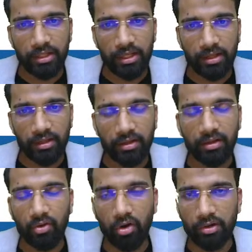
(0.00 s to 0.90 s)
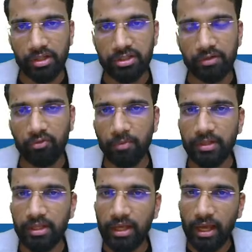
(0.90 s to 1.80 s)
the oxygen
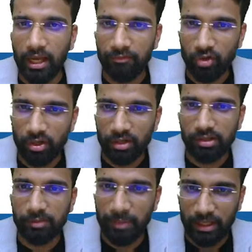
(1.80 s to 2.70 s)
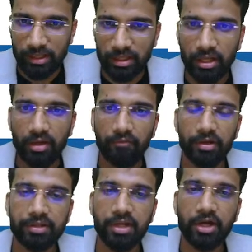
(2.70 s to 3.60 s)
from the alveolar space
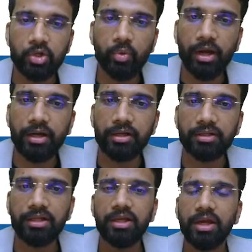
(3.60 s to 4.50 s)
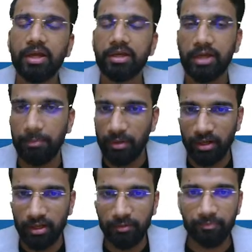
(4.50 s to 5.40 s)
will start to enter the
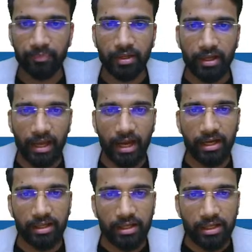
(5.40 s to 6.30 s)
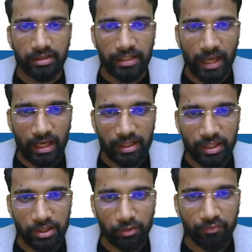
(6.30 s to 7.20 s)
capillary, and the
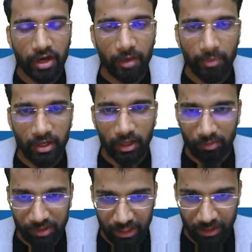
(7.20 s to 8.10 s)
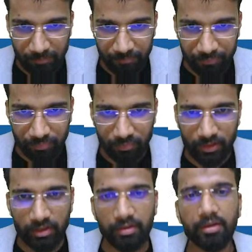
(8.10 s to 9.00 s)
excess of carbon dioxide,
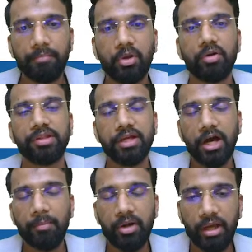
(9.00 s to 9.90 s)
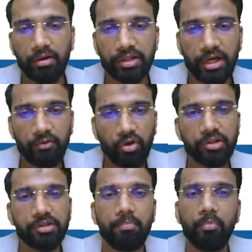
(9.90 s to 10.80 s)
okay, because the carbon dioxide
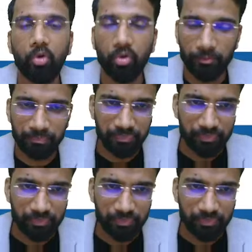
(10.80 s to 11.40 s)
was more,